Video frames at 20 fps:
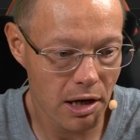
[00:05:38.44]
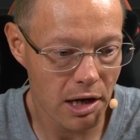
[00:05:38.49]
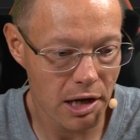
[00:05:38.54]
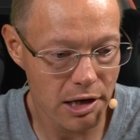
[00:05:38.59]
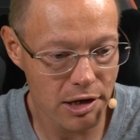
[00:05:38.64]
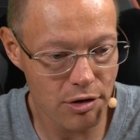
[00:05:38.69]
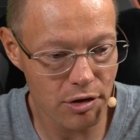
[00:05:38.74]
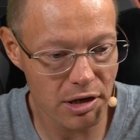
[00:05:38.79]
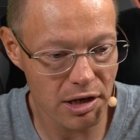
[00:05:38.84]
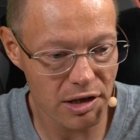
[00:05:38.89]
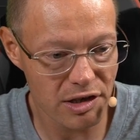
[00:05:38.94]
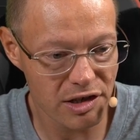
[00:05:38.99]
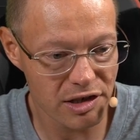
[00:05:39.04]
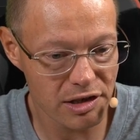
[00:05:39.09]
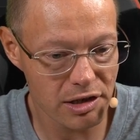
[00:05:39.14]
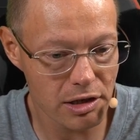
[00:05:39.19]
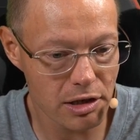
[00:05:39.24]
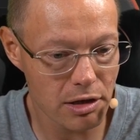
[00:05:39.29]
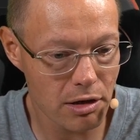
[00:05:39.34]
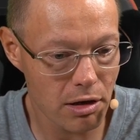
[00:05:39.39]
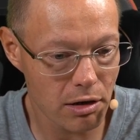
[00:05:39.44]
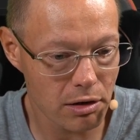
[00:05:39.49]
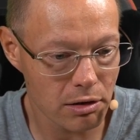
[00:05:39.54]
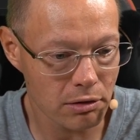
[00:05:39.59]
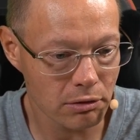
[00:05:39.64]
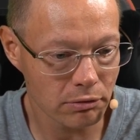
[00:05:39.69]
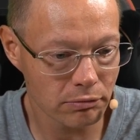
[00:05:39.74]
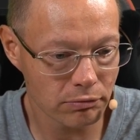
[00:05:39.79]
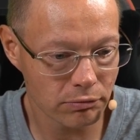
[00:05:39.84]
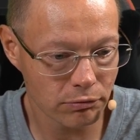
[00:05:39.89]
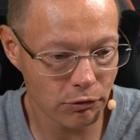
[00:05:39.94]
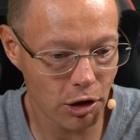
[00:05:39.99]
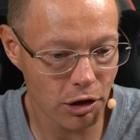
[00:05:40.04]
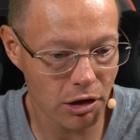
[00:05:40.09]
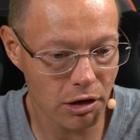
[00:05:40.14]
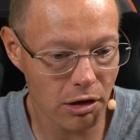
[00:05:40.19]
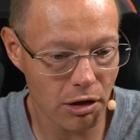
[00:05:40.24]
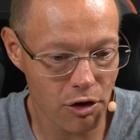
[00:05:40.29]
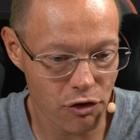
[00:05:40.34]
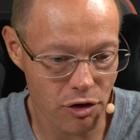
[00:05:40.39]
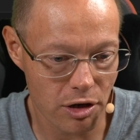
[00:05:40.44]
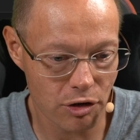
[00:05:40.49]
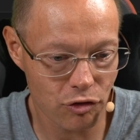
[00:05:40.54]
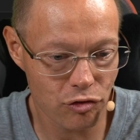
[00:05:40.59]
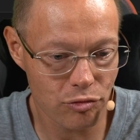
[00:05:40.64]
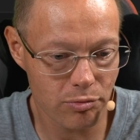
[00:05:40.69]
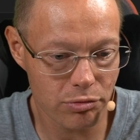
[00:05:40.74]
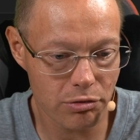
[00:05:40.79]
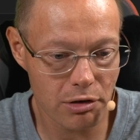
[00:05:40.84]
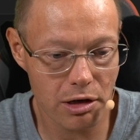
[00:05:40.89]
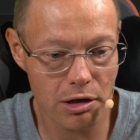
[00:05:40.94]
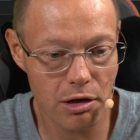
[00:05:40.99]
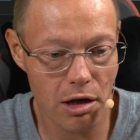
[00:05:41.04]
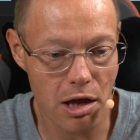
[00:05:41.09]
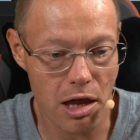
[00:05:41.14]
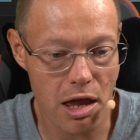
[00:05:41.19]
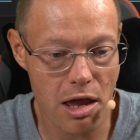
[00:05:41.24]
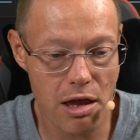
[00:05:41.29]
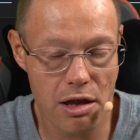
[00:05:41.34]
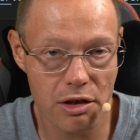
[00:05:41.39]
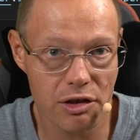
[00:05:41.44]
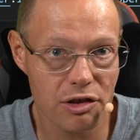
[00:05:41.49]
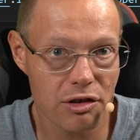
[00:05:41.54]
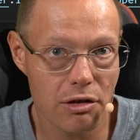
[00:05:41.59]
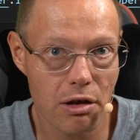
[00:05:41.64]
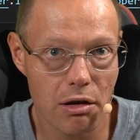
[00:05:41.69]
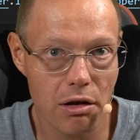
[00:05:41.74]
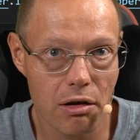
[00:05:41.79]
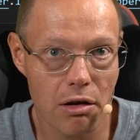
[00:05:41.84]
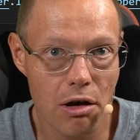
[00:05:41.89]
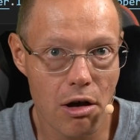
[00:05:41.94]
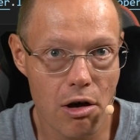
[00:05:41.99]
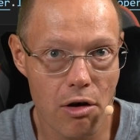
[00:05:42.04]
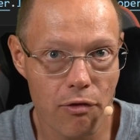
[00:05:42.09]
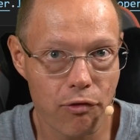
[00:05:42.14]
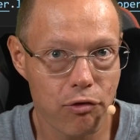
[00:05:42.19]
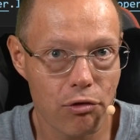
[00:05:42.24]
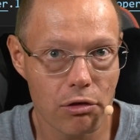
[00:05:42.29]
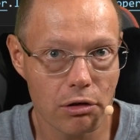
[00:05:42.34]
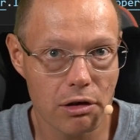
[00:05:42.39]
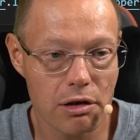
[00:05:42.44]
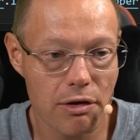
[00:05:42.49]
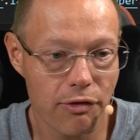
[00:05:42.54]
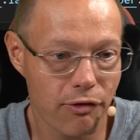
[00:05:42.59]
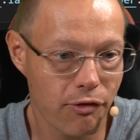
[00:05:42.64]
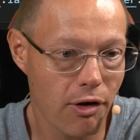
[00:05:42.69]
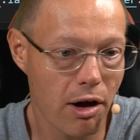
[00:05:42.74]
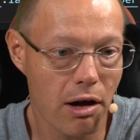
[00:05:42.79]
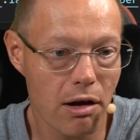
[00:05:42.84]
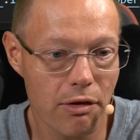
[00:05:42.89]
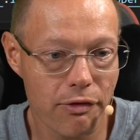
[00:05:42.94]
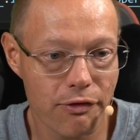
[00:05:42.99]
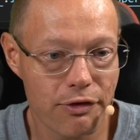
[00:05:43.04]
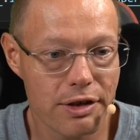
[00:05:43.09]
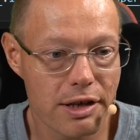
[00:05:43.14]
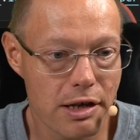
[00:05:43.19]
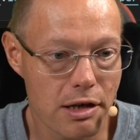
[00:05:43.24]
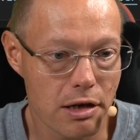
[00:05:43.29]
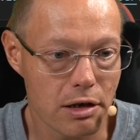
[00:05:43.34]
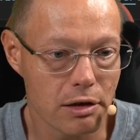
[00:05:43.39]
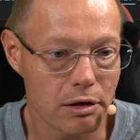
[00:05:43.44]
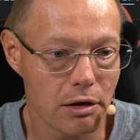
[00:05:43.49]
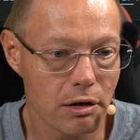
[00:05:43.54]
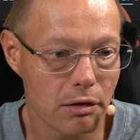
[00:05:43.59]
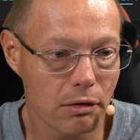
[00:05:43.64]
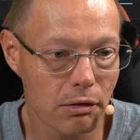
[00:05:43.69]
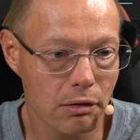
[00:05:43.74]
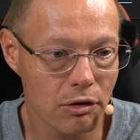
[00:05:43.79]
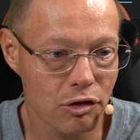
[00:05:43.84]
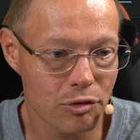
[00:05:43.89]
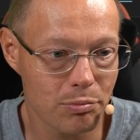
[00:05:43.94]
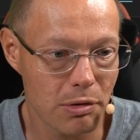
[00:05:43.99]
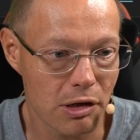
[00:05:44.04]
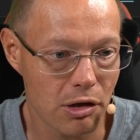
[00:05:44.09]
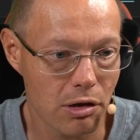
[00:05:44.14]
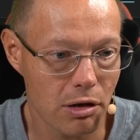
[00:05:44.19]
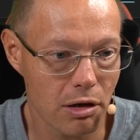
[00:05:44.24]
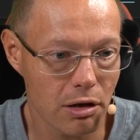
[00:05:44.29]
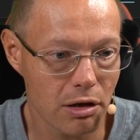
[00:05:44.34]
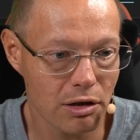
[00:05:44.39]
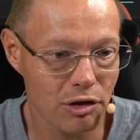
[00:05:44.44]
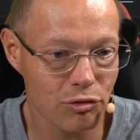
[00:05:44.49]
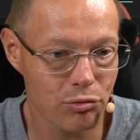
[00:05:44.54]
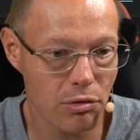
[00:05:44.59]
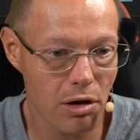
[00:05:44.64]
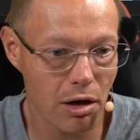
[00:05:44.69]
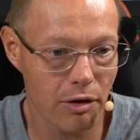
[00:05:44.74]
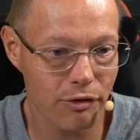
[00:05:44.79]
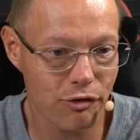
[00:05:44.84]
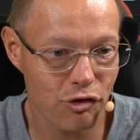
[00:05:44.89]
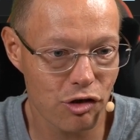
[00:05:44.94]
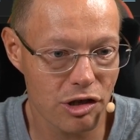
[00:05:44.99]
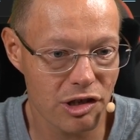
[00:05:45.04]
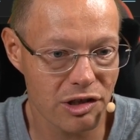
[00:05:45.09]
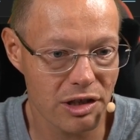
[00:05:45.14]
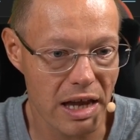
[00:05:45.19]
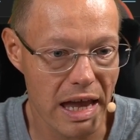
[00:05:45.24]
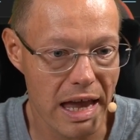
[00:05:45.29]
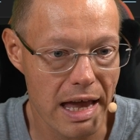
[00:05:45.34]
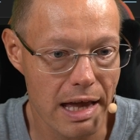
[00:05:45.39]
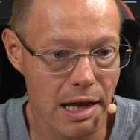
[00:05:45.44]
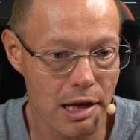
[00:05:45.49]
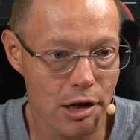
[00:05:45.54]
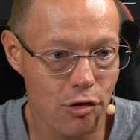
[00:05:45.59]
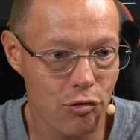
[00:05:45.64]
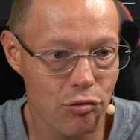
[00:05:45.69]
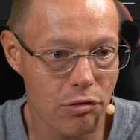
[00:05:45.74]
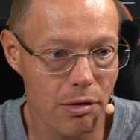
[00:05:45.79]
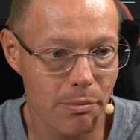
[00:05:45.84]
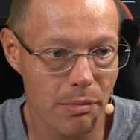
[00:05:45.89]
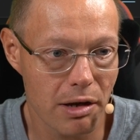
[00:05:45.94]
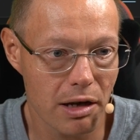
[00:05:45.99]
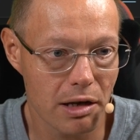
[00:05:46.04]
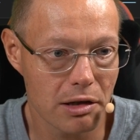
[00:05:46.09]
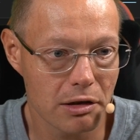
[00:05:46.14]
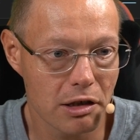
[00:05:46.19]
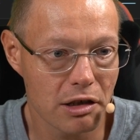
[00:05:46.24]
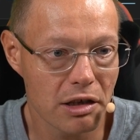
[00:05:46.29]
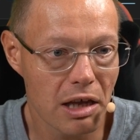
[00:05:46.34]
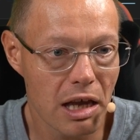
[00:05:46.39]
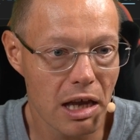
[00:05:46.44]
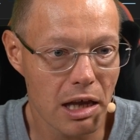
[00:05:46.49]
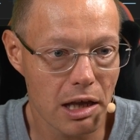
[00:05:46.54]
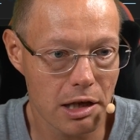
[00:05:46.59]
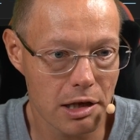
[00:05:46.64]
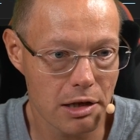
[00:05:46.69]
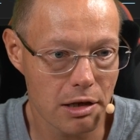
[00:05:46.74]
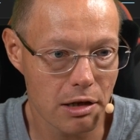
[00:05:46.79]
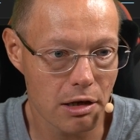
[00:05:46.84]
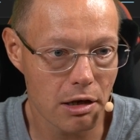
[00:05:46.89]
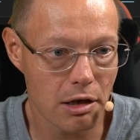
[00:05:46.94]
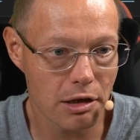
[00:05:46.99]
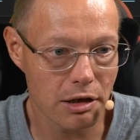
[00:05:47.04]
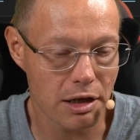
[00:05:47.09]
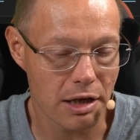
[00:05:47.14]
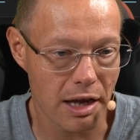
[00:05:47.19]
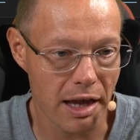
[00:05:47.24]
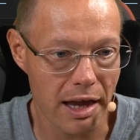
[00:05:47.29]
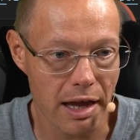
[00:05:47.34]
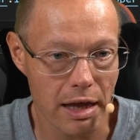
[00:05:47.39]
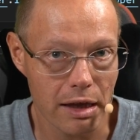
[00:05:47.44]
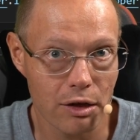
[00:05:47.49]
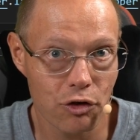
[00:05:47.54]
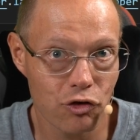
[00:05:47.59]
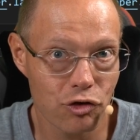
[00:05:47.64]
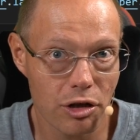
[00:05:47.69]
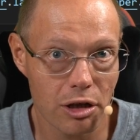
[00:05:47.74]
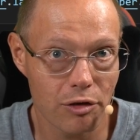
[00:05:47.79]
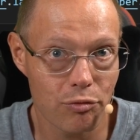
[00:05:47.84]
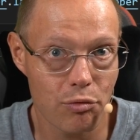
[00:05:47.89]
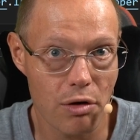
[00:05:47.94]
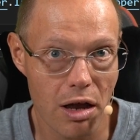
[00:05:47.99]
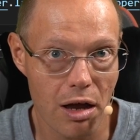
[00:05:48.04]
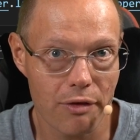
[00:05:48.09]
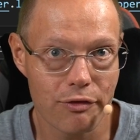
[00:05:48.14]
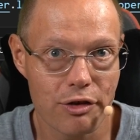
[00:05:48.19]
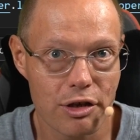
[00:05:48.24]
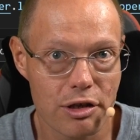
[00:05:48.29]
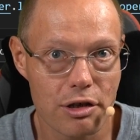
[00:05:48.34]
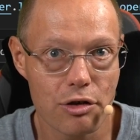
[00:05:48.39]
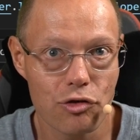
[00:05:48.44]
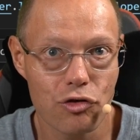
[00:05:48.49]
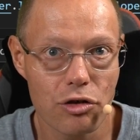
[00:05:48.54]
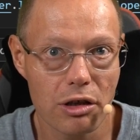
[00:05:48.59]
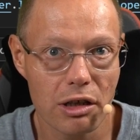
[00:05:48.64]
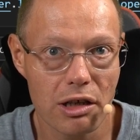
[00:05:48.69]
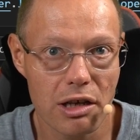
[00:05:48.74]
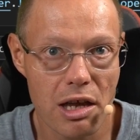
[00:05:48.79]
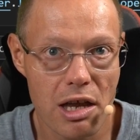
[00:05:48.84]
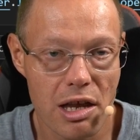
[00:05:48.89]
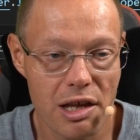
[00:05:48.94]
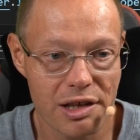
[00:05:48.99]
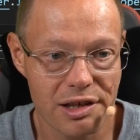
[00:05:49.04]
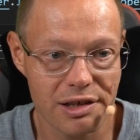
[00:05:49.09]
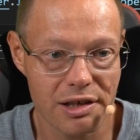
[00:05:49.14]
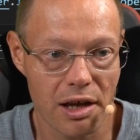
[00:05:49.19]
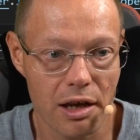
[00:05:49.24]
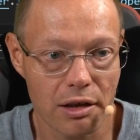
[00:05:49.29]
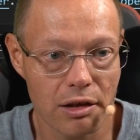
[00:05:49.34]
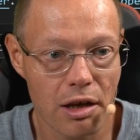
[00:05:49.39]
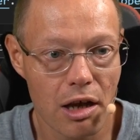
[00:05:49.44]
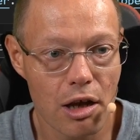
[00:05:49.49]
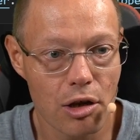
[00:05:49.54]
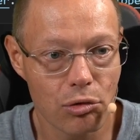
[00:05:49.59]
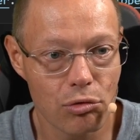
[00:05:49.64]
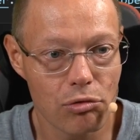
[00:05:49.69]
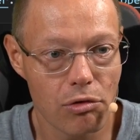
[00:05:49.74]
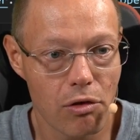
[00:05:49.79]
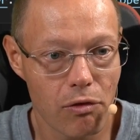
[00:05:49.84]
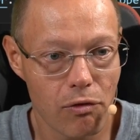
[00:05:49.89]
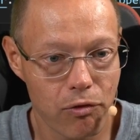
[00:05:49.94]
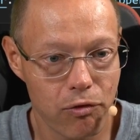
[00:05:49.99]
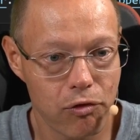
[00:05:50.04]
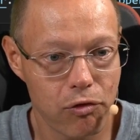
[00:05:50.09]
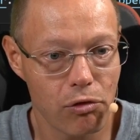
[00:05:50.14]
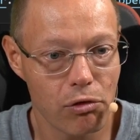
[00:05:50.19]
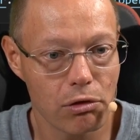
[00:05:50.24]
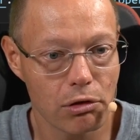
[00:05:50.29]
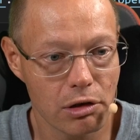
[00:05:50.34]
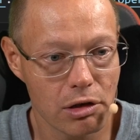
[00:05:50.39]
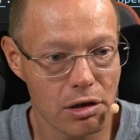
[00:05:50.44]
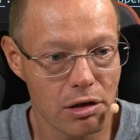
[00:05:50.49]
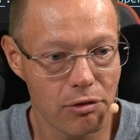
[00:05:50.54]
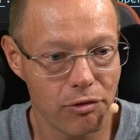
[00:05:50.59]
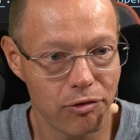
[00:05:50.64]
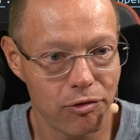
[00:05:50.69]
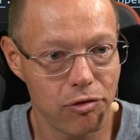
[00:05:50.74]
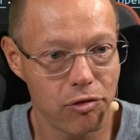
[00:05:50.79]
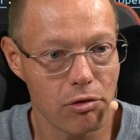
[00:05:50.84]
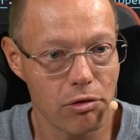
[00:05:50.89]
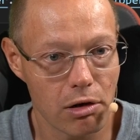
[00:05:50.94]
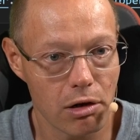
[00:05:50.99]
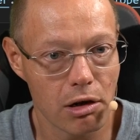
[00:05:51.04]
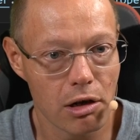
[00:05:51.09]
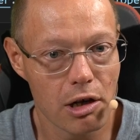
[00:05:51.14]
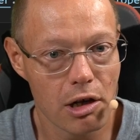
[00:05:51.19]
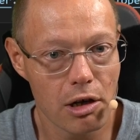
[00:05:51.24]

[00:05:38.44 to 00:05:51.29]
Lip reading: you can see now that Klaus Aschenbrenner is now 45-year-old because we have just incremented here the age that we have initially set to 44.